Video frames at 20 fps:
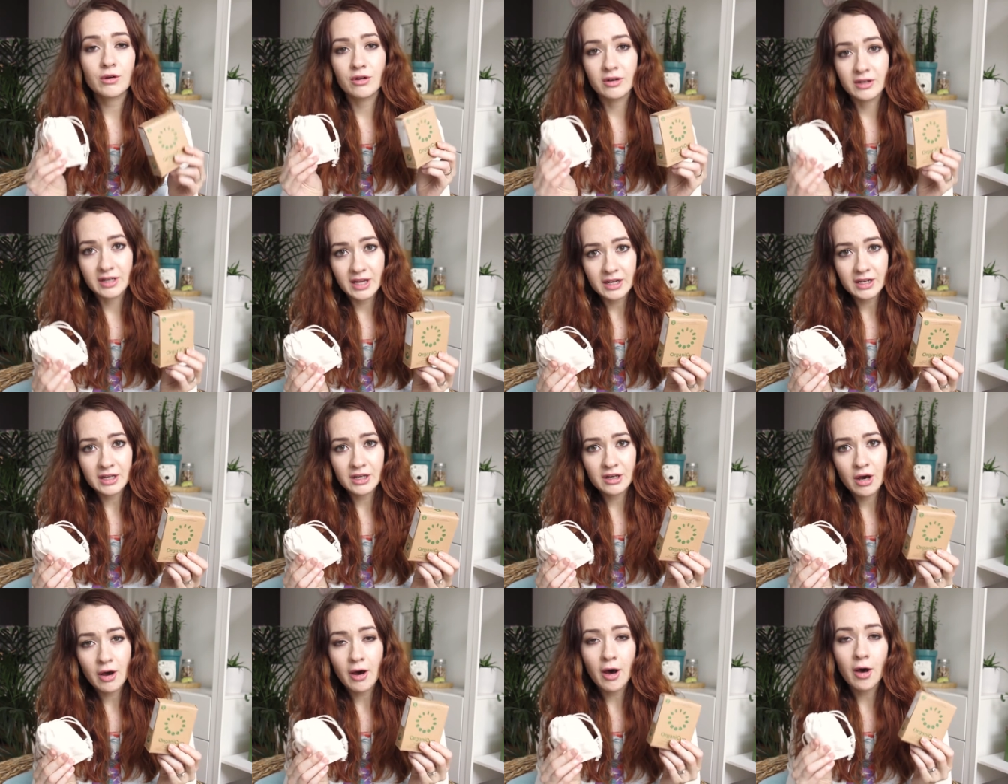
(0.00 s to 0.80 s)

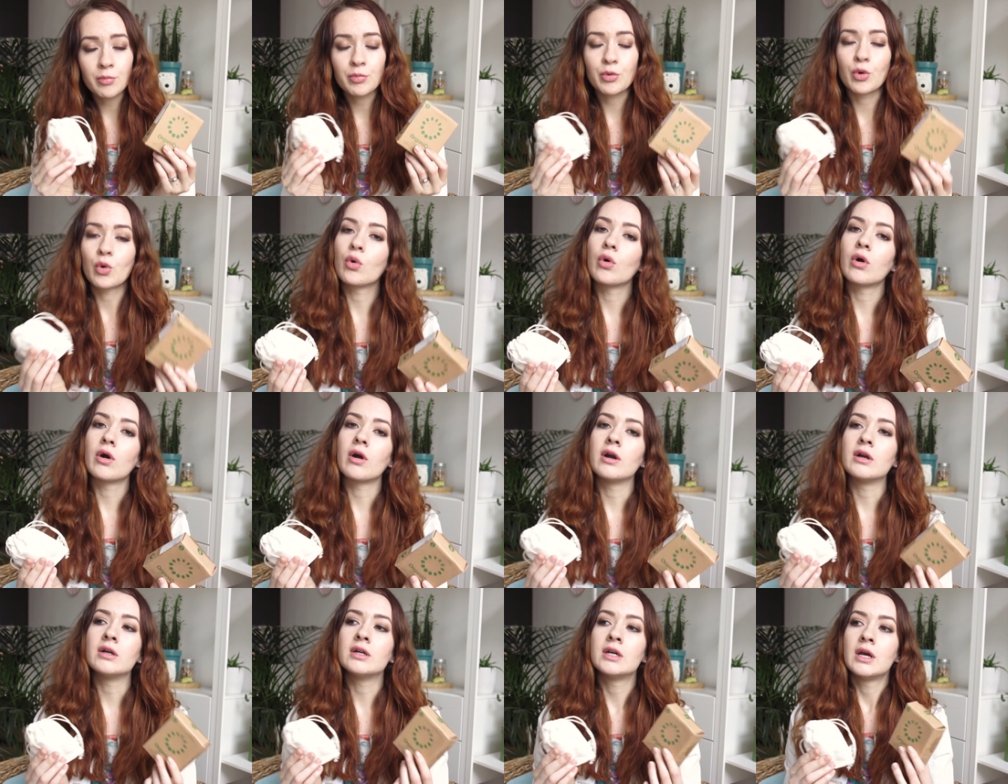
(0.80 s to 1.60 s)
organic cup
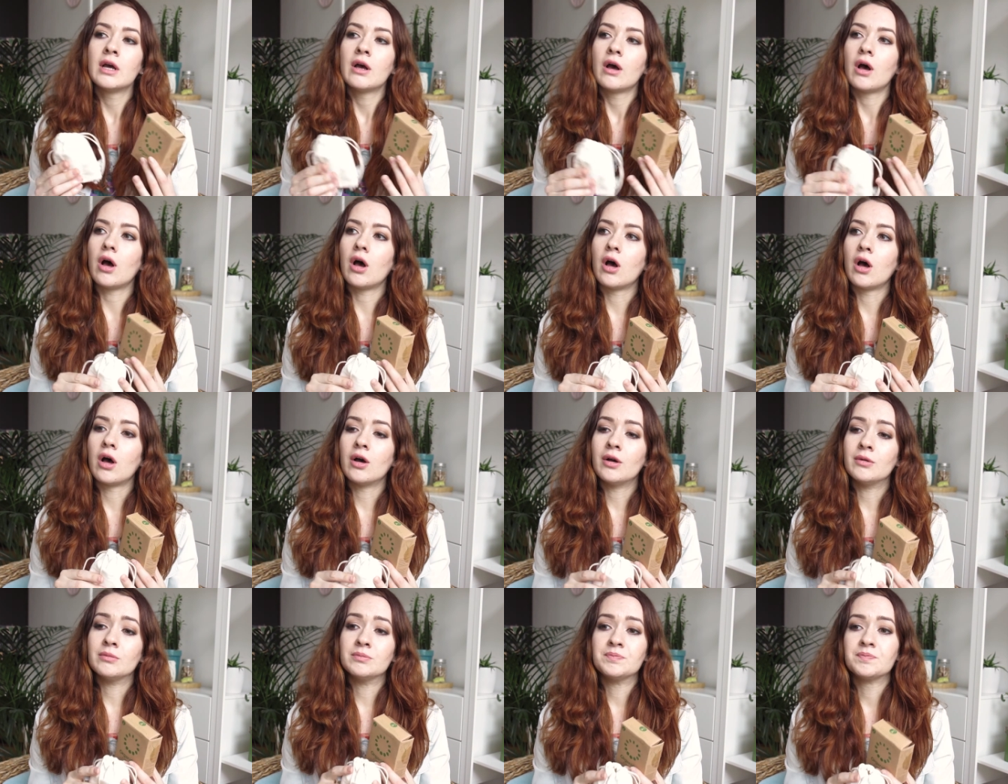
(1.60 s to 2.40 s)
or
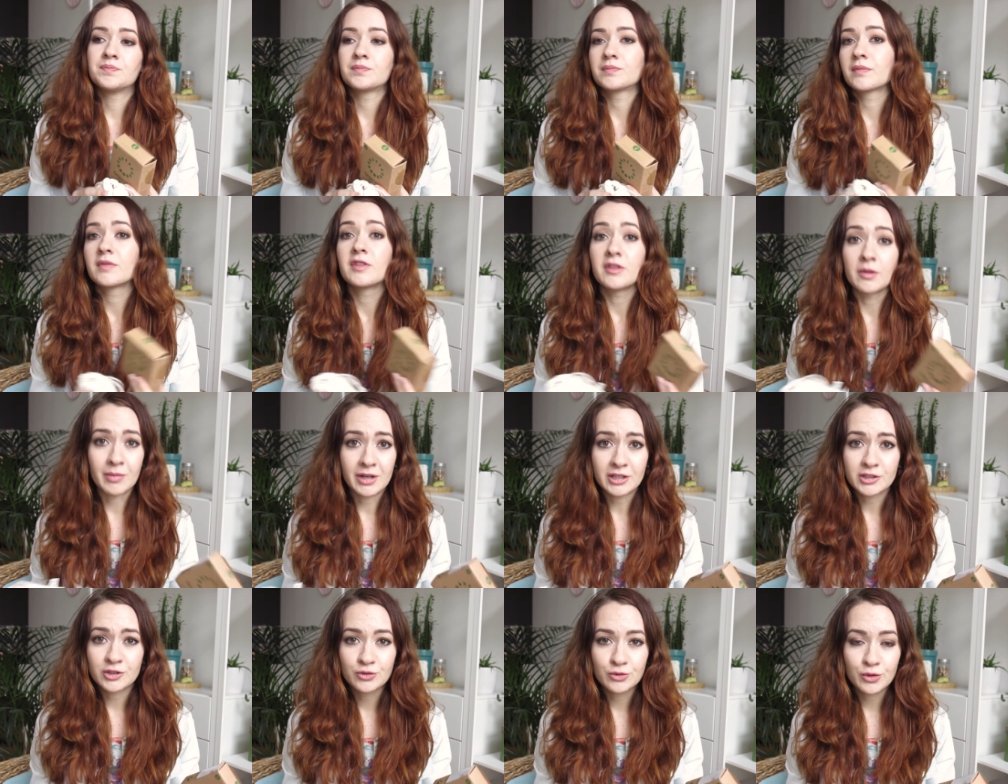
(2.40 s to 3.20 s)
the
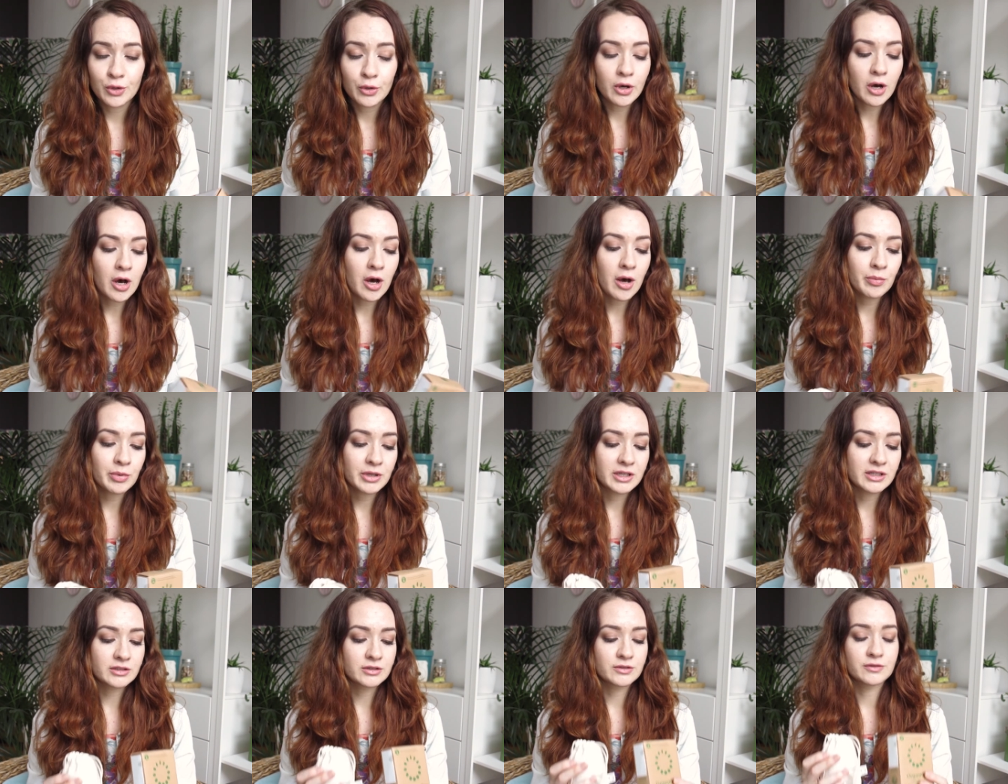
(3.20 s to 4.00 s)
menstrual cup
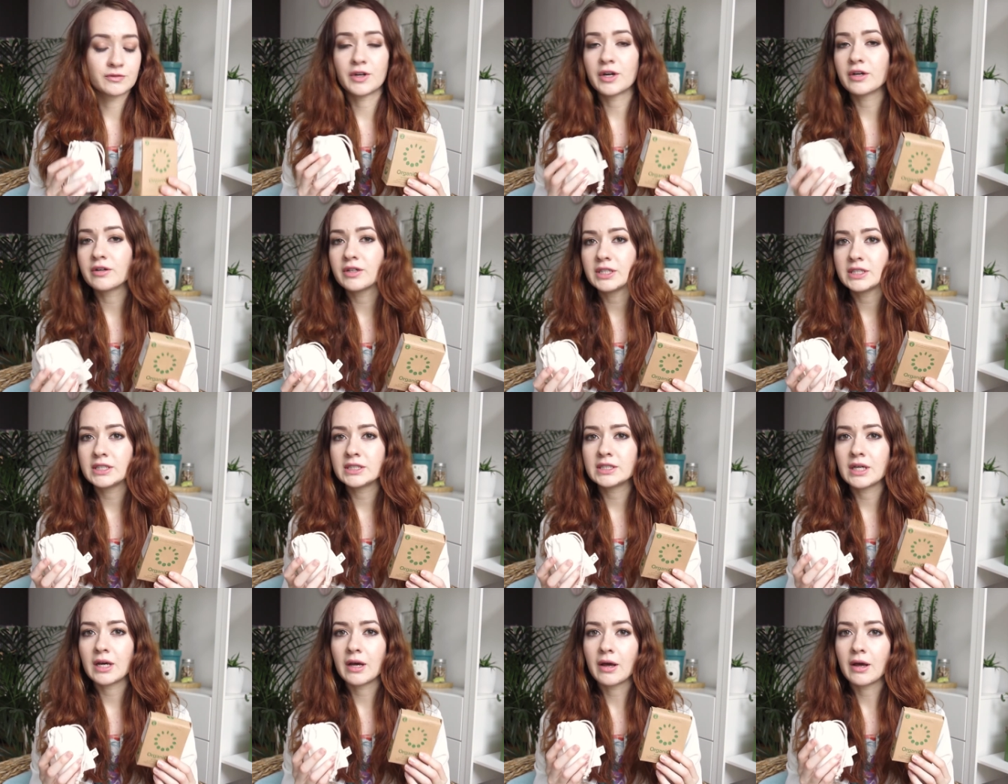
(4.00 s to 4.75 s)
is very